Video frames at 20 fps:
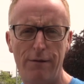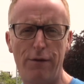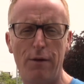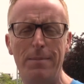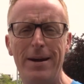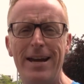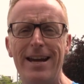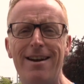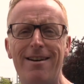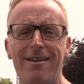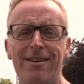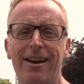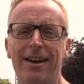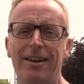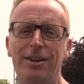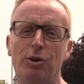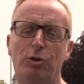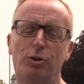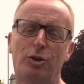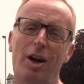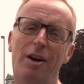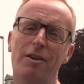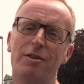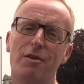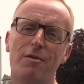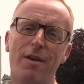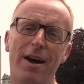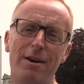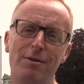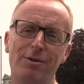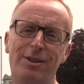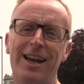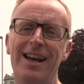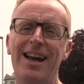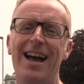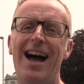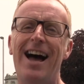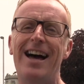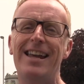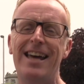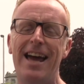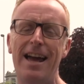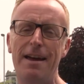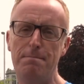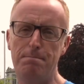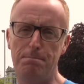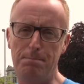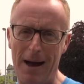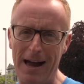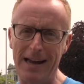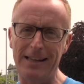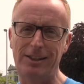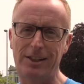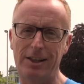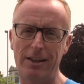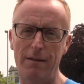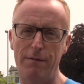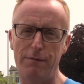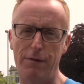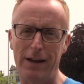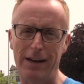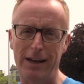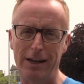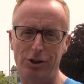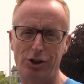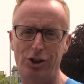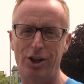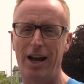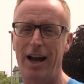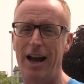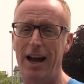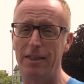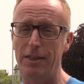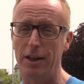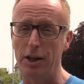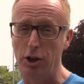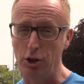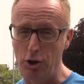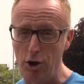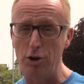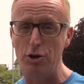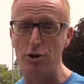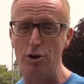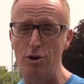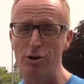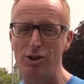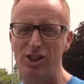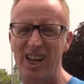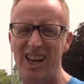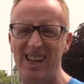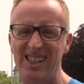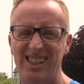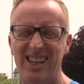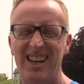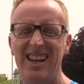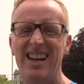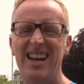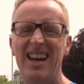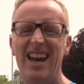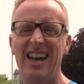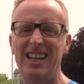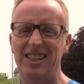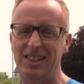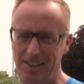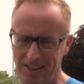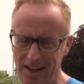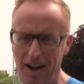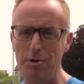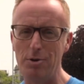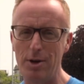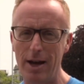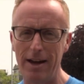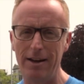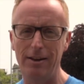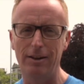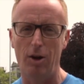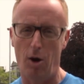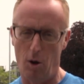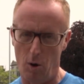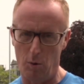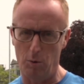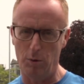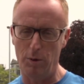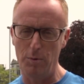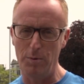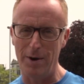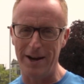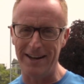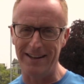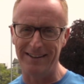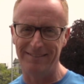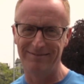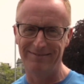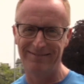From here, you'll turn around and head back to the finish. And the good news is, it's downhill all the way.